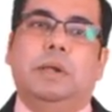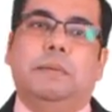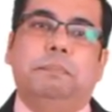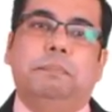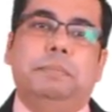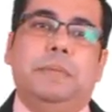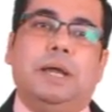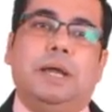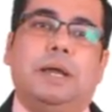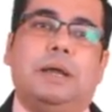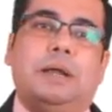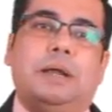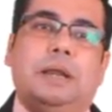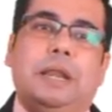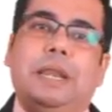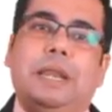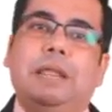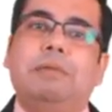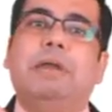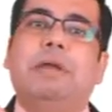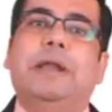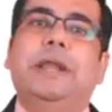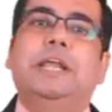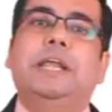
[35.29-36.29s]
The
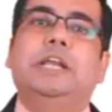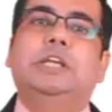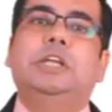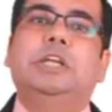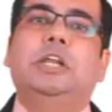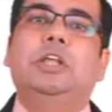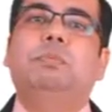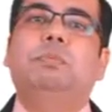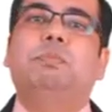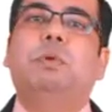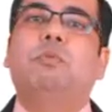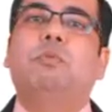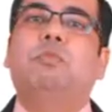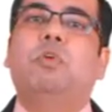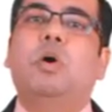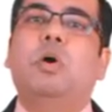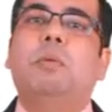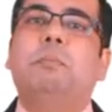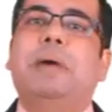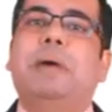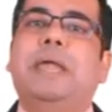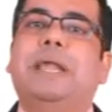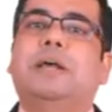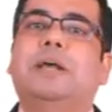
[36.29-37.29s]
cleaning validation is
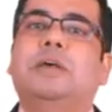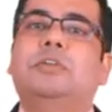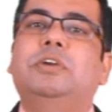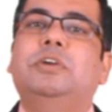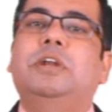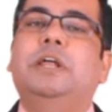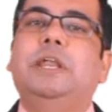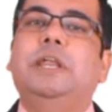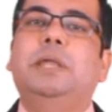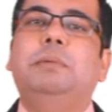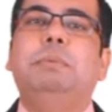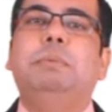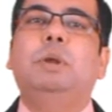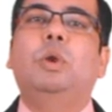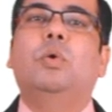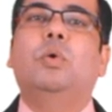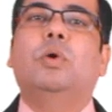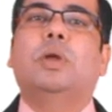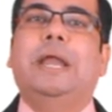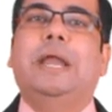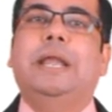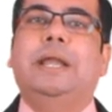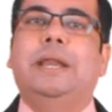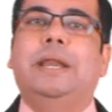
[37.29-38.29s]
performed by considering below
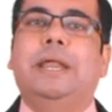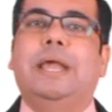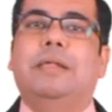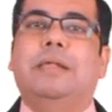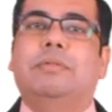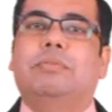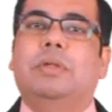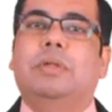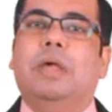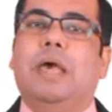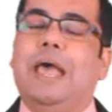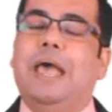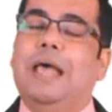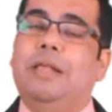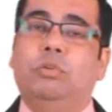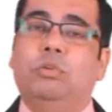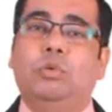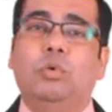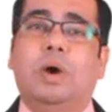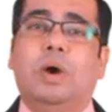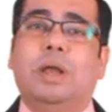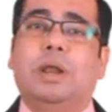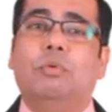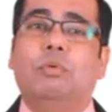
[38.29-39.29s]
criteria. As
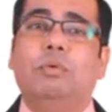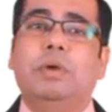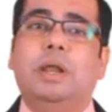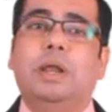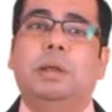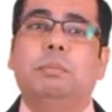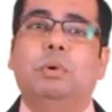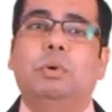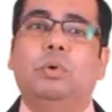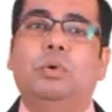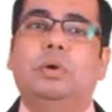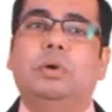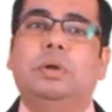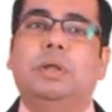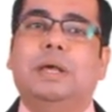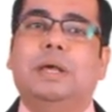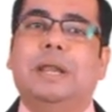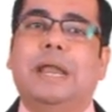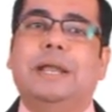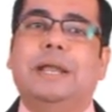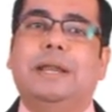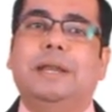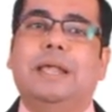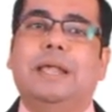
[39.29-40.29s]
you are aware about the
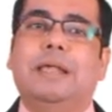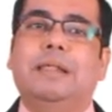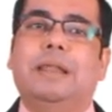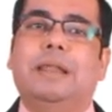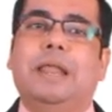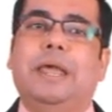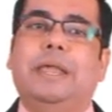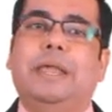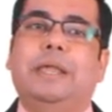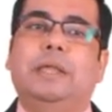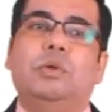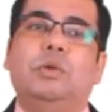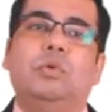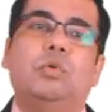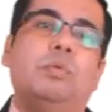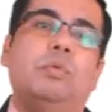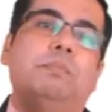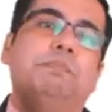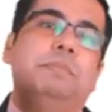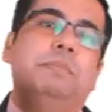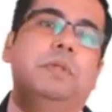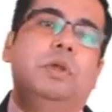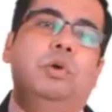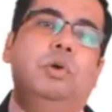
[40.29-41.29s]
criteria like
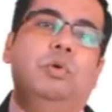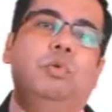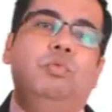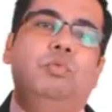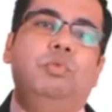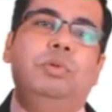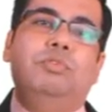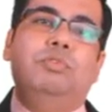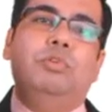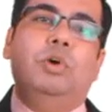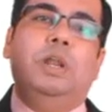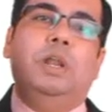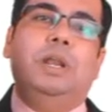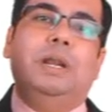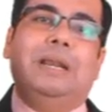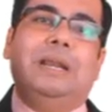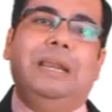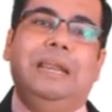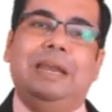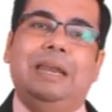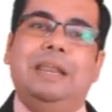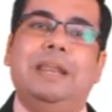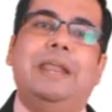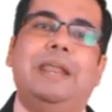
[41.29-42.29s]
visual
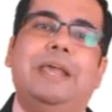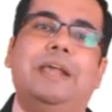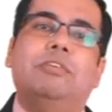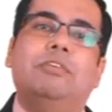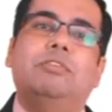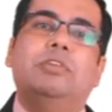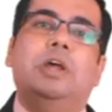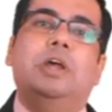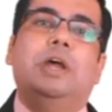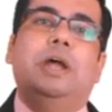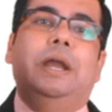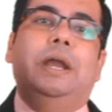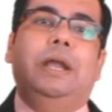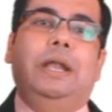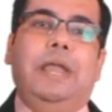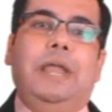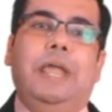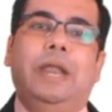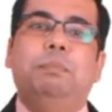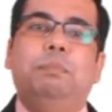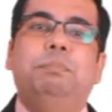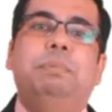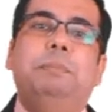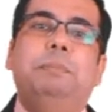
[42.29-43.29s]
cleanliness,
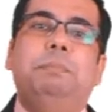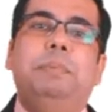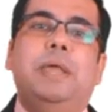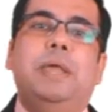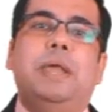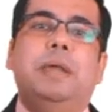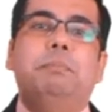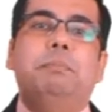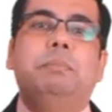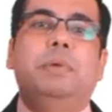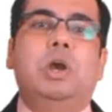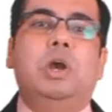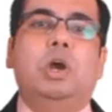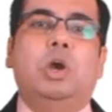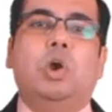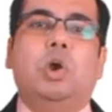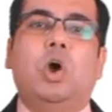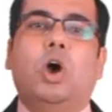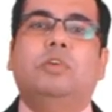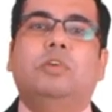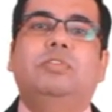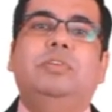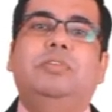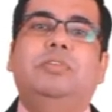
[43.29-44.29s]
10 ppm,
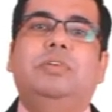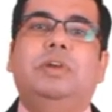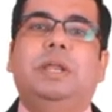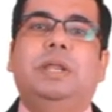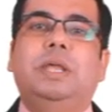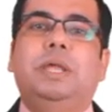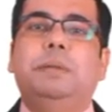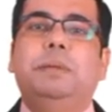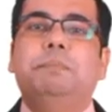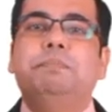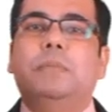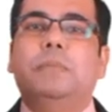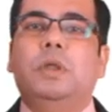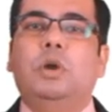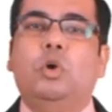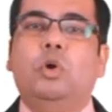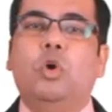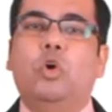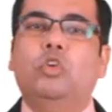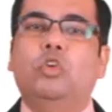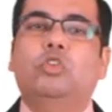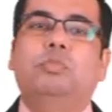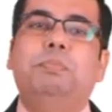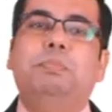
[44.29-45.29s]
toxicity,
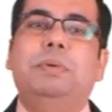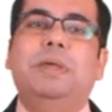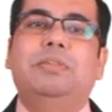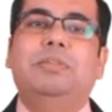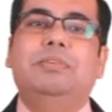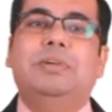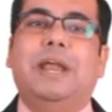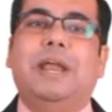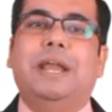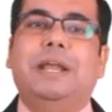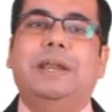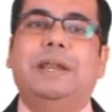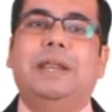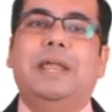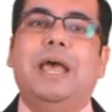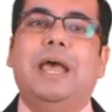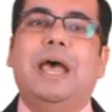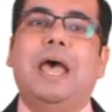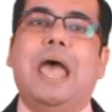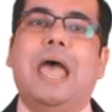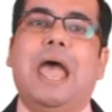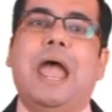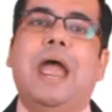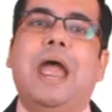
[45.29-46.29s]
dose-based criteria
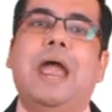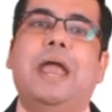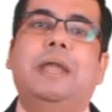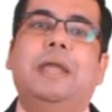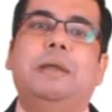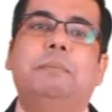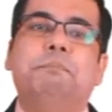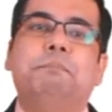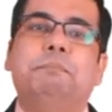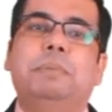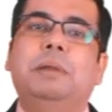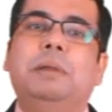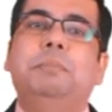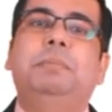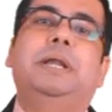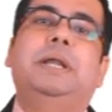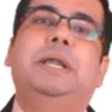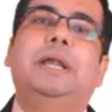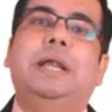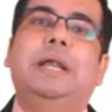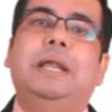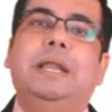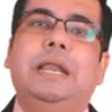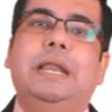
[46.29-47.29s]
and
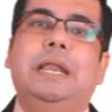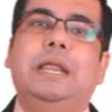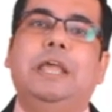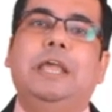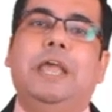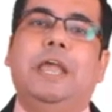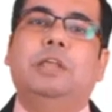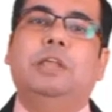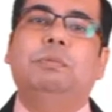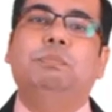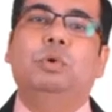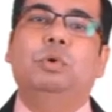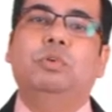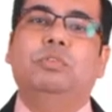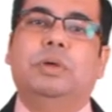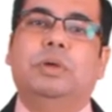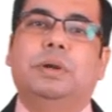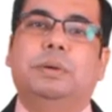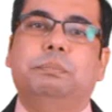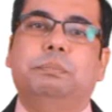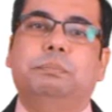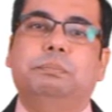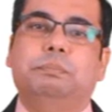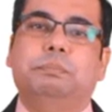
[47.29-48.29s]
permitted daily exposure.